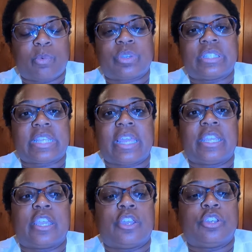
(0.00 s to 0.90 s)
We're
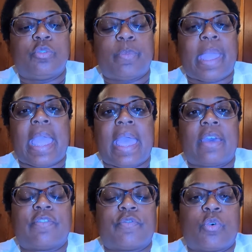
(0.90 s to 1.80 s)
setting a new
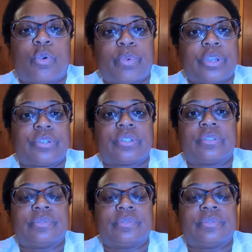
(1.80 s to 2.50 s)
path forward.